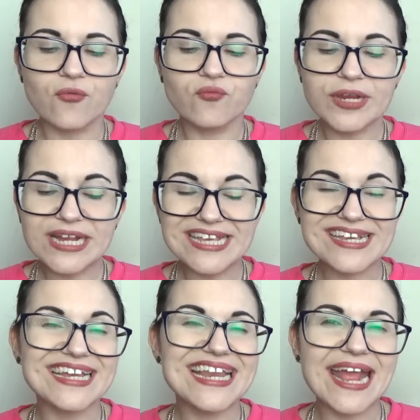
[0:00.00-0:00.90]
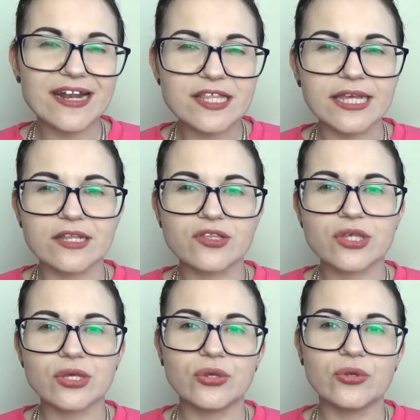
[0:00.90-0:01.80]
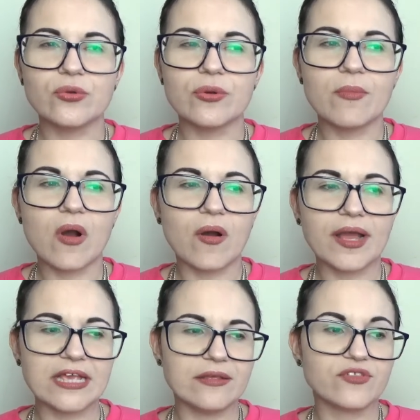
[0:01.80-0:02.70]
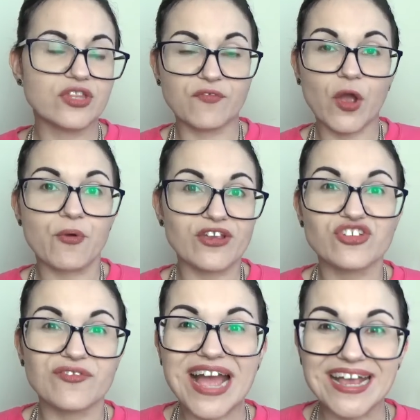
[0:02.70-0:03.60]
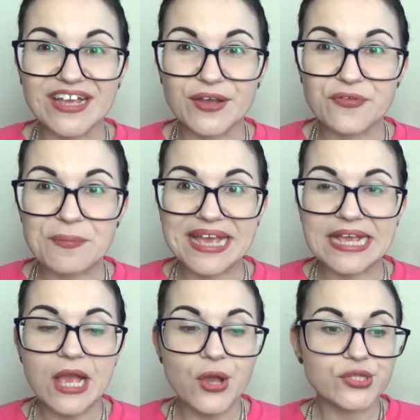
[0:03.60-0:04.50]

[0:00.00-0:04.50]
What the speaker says: really connected to the vibration of anger for me.